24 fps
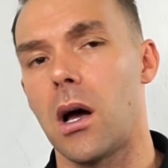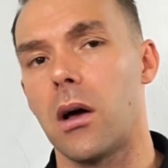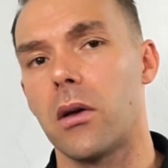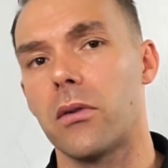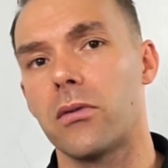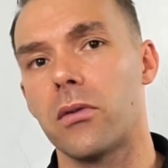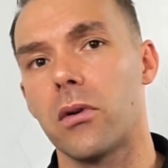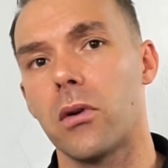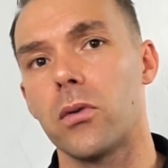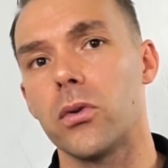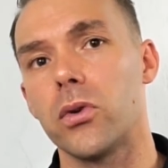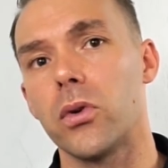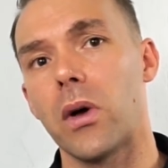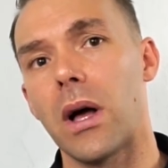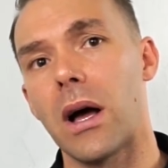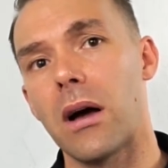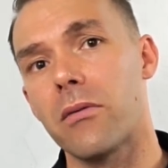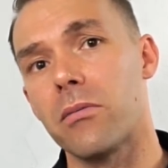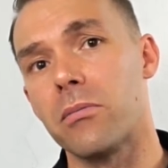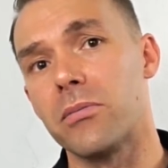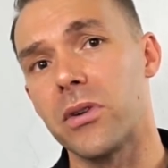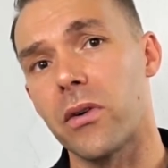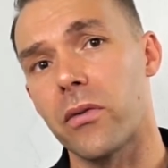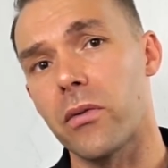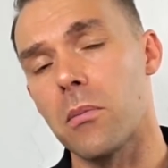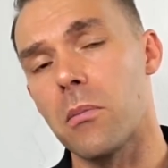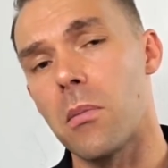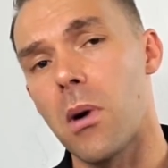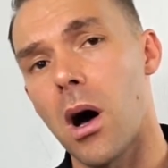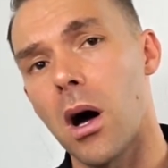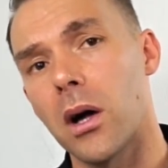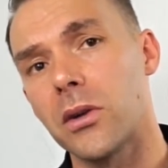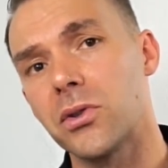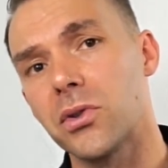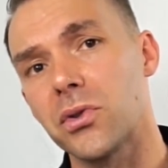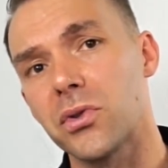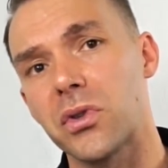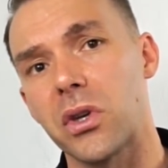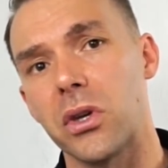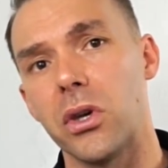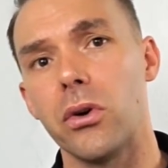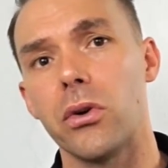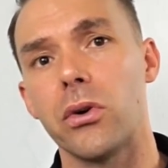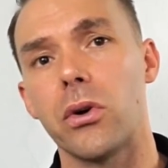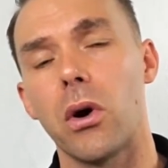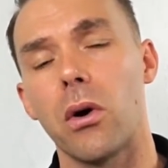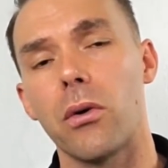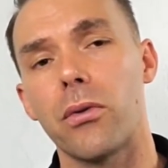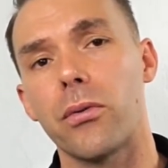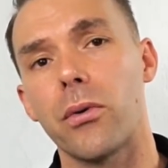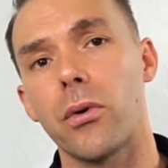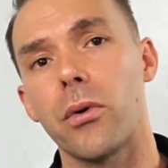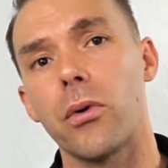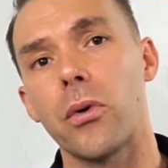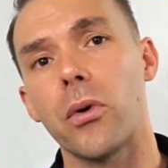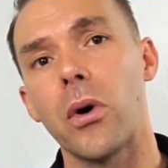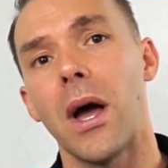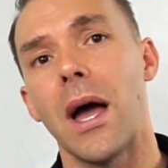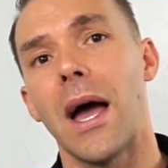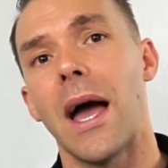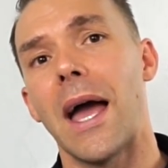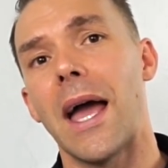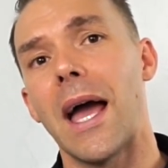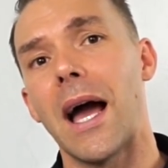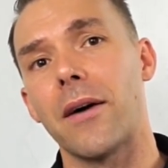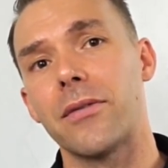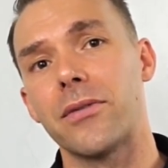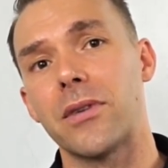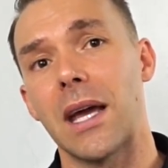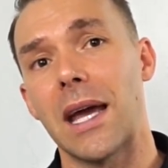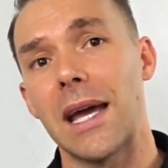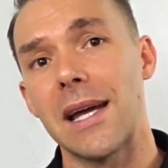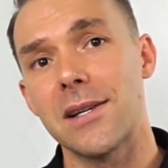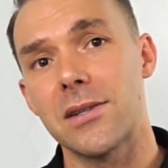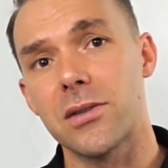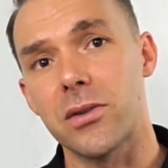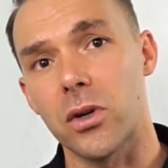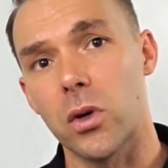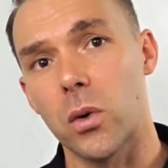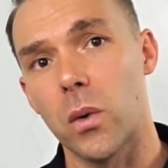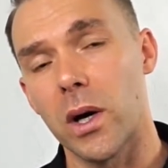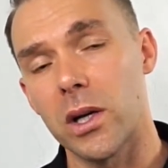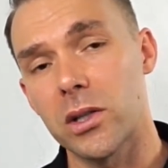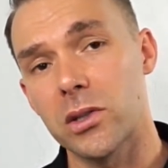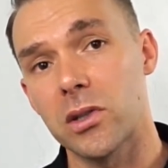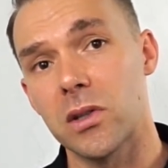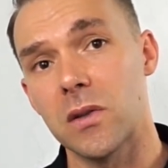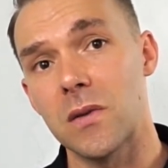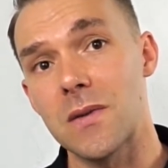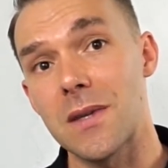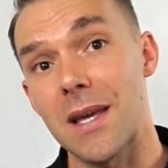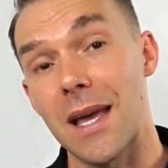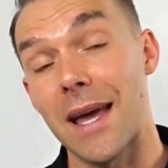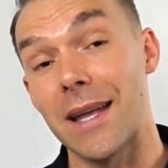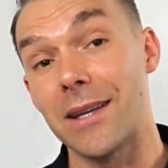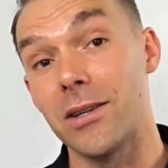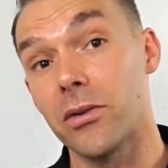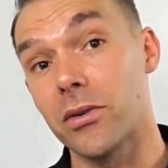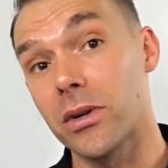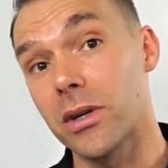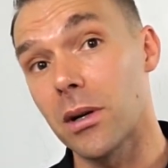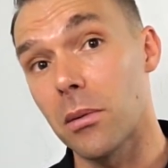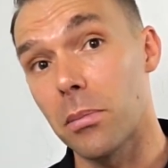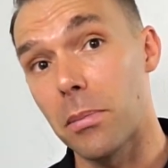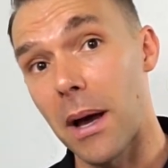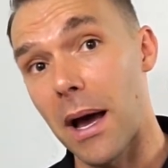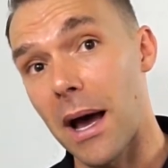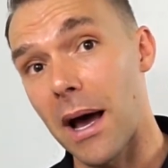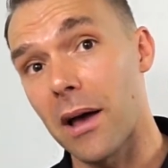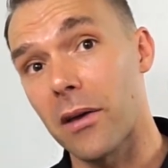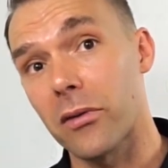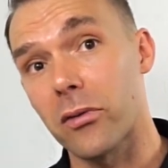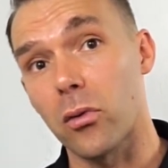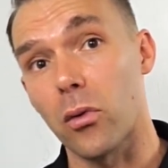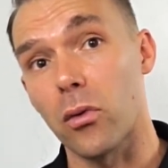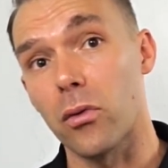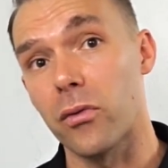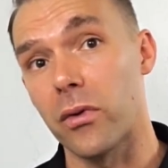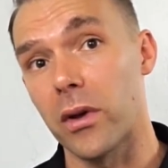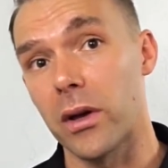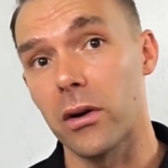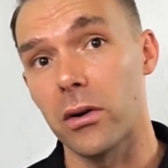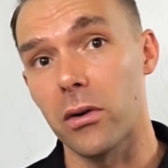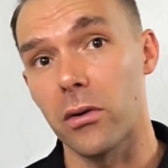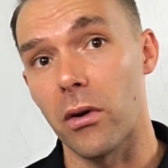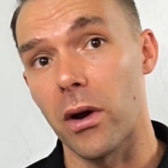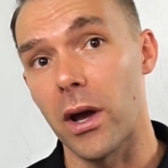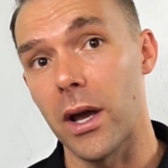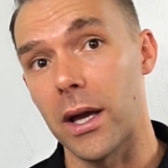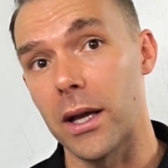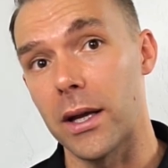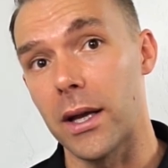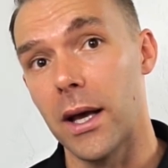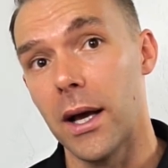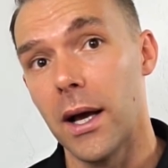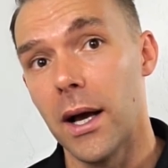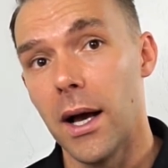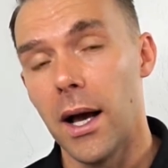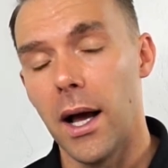So you'll have different modules that you go through, have to answer questions, and you'll get a pass or fail grade.